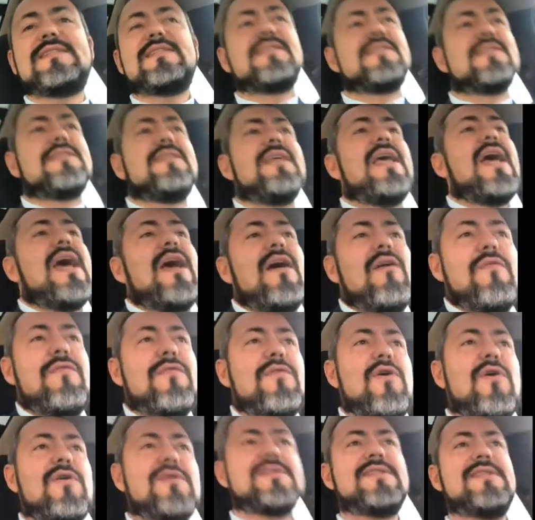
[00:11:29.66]
yeah, of
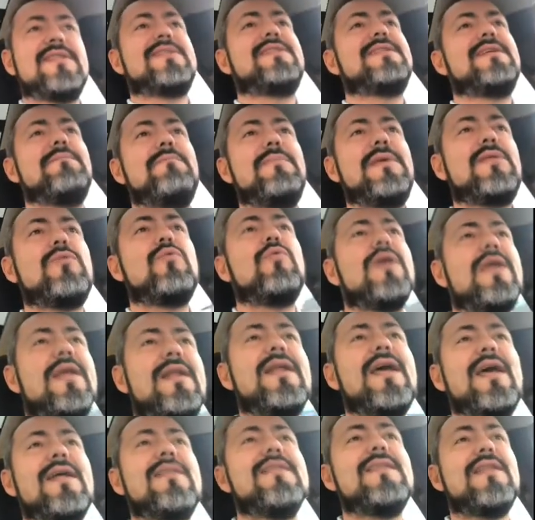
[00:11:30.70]
course it's in
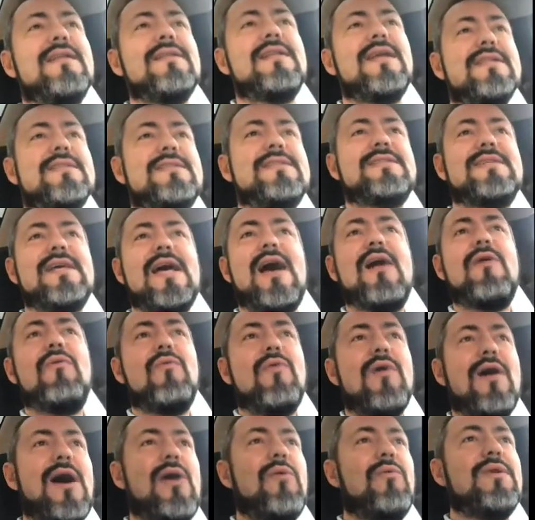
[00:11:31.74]
between, and that's
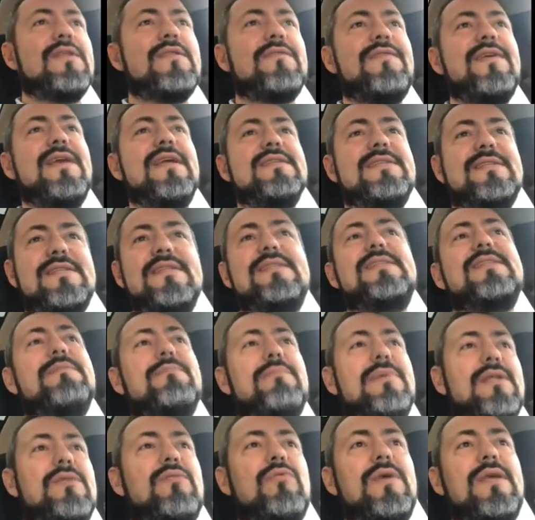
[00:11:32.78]
how it feels. It's in
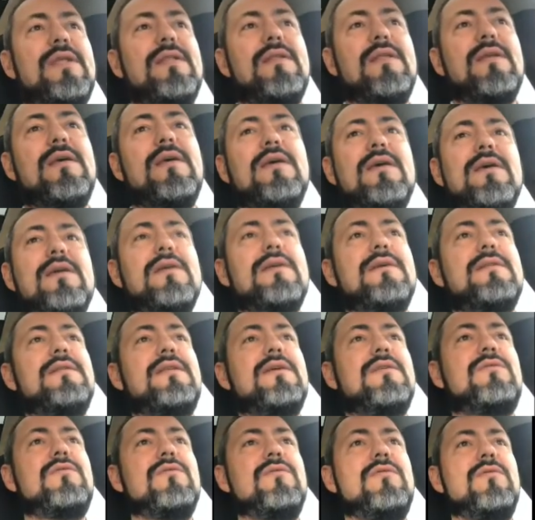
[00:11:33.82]
between
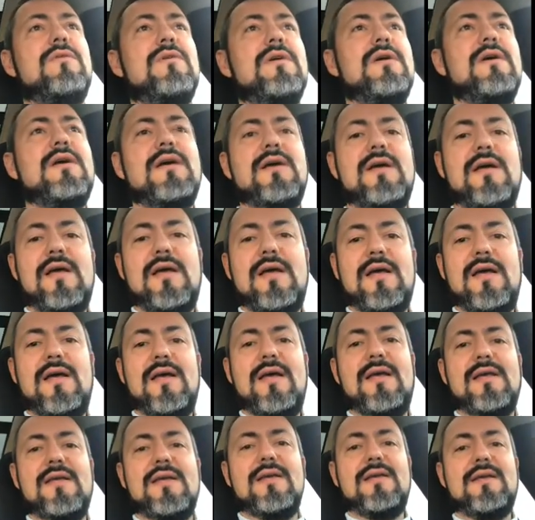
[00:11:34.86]
the two
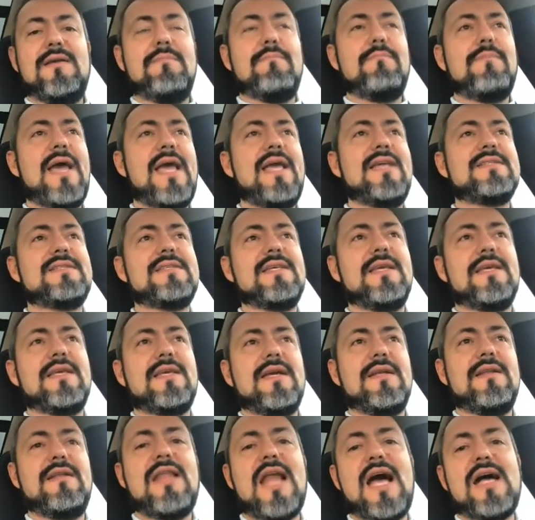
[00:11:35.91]
basic
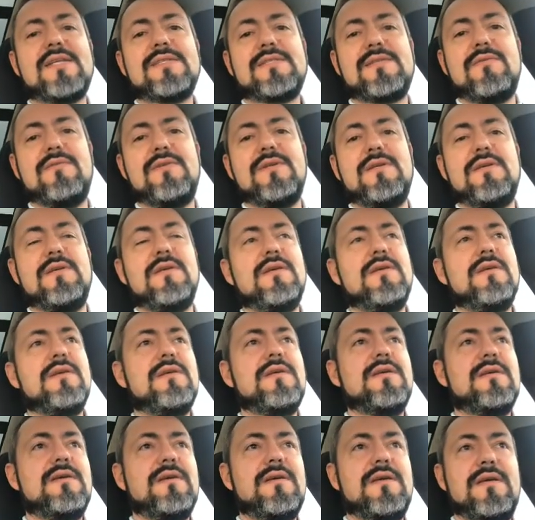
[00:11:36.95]
and luxury
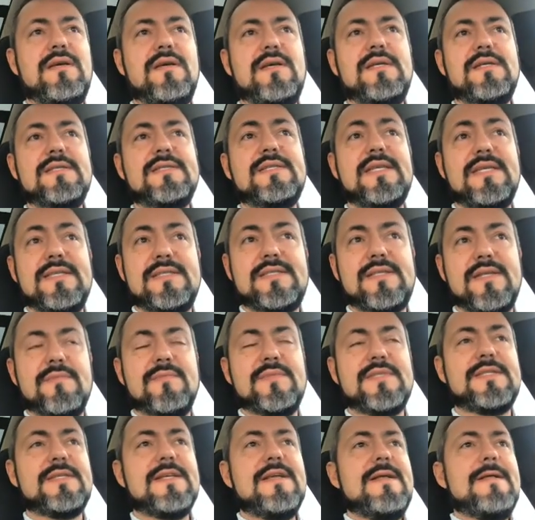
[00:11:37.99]

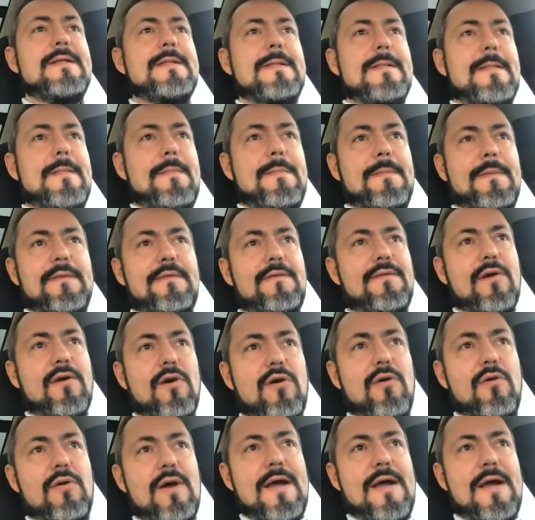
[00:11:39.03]
systems. So